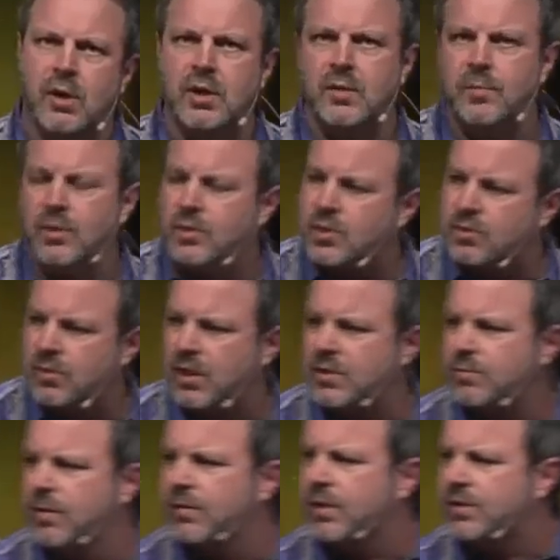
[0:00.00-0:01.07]
hard to build
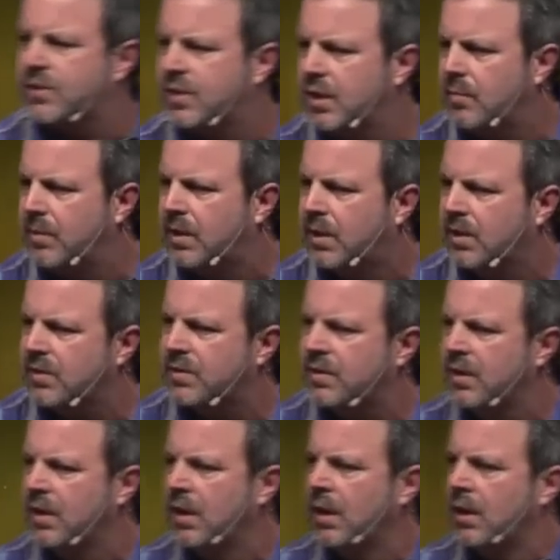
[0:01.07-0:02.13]
trust with our city
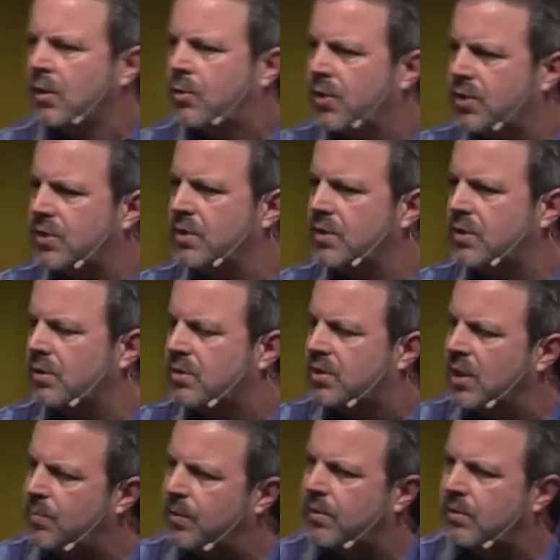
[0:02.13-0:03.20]
because Christians are
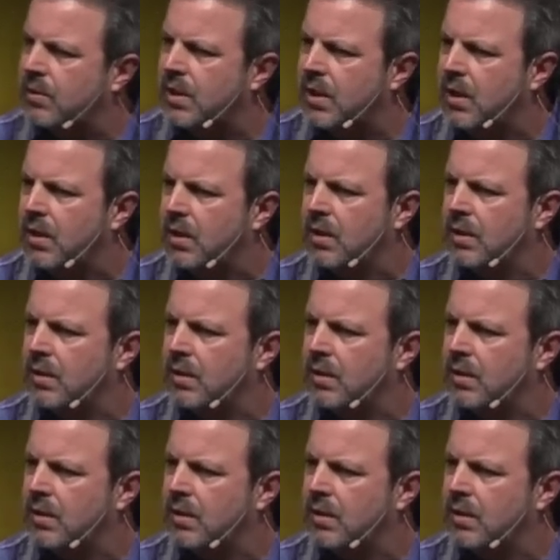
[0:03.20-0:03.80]
typically,